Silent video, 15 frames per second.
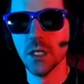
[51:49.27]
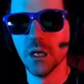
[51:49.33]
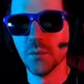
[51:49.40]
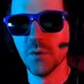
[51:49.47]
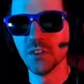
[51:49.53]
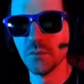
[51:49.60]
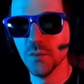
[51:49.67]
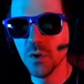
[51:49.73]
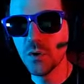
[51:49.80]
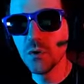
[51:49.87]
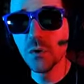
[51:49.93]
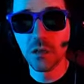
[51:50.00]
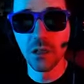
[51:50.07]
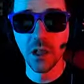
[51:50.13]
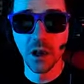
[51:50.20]
But the
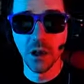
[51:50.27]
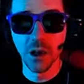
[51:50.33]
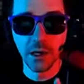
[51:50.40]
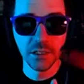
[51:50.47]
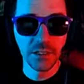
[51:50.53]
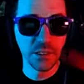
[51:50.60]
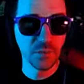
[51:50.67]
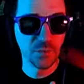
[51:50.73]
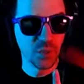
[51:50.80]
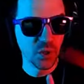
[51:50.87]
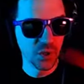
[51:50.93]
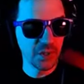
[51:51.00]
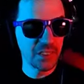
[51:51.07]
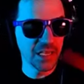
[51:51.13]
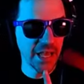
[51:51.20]
Moogle Claws
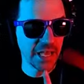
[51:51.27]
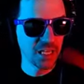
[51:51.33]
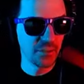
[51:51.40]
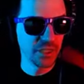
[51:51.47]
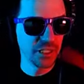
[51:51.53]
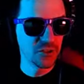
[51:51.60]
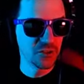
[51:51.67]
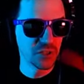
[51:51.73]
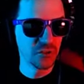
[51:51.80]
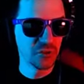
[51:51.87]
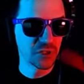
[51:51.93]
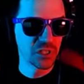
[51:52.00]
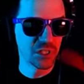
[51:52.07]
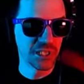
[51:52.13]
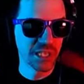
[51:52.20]
put enemies to
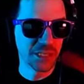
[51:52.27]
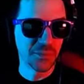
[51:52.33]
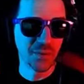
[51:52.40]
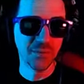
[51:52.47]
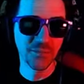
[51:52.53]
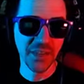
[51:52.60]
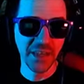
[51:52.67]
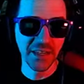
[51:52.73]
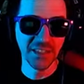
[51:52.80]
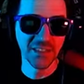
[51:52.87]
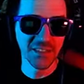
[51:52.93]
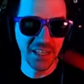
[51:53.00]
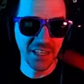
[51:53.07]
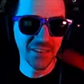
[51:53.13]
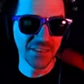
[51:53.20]
sleep. That
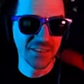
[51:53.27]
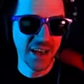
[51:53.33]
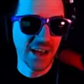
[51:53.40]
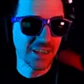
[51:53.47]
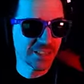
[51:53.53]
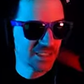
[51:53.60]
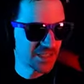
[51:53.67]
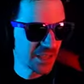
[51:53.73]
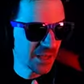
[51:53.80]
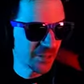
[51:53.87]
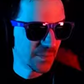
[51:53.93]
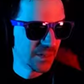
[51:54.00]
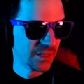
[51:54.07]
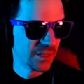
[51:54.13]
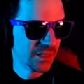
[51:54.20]
is, it knocks
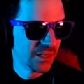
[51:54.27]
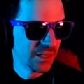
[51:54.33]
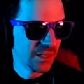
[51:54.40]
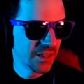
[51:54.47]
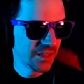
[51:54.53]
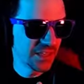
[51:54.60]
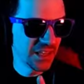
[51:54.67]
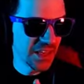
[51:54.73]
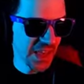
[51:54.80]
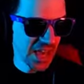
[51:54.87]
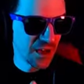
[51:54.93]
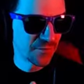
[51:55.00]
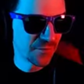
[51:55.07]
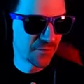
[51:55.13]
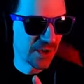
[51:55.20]
them the
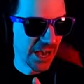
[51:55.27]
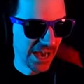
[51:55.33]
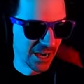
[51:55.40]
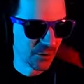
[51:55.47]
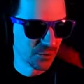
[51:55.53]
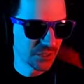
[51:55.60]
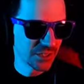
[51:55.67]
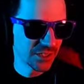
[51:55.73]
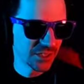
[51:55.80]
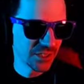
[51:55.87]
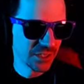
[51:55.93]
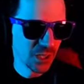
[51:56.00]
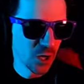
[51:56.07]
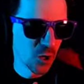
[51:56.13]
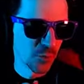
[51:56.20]
F out,
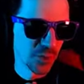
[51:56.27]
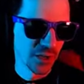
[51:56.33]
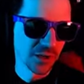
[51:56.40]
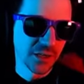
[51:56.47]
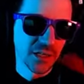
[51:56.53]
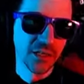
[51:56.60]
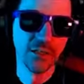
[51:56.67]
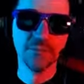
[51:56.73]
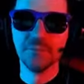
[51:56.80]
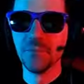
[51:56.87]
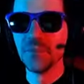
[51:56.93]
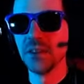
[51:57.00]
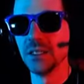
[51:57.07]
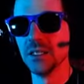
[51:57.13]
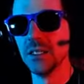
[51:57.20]
Operculum.
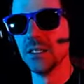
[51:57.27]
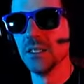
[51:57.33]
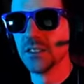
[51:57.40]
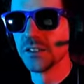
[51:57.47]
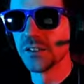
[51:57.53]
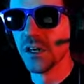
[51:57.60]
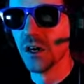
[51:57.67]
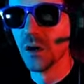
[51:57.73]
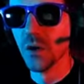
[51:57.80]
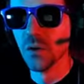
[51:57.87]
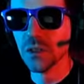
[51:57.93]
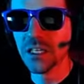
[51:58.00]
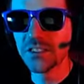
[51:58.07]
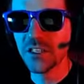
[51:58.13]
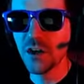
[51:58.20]
So
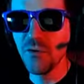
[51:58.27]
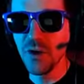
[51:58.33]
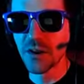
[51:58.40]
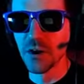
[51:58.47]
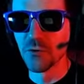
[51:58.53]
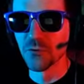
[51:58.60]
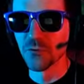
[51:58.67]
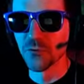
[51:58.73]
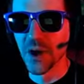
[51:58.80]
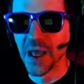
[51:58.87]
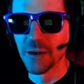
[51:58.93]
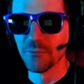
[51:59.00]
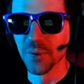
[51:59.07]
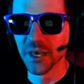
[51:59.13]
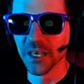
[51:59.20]
let's go on a
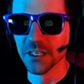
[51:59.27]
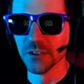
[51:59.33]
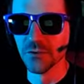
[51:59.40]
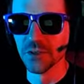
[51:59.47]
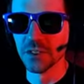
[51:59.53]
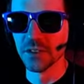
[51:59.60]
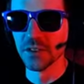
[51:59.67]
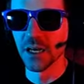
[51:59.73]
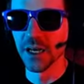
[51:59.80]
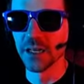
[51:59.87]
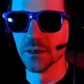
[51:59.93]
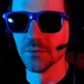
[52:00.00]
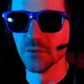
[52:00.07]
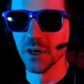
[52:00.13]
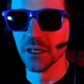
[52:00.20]
rampage with this
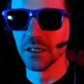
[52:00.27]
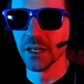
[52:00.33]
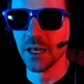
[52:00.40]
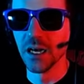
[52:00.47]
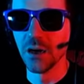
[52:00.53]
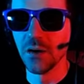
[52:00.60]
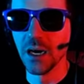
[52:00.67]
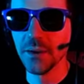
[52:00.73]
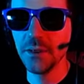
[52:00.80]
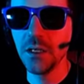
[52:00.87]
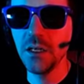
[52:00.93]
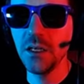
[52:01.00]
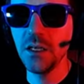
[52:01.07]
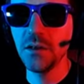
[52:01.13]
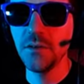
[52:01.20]
item right now. I'm
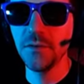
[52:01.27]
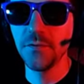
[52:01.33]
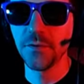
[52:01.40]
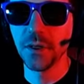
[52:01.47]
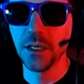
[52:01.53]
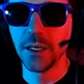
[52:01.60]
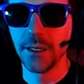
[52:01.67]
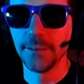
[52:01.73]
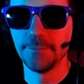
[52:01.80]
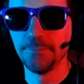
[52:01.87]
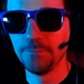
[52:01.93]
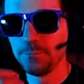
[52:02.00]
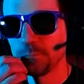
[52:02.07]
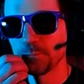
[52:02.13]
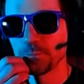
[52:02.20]
gonna give, um...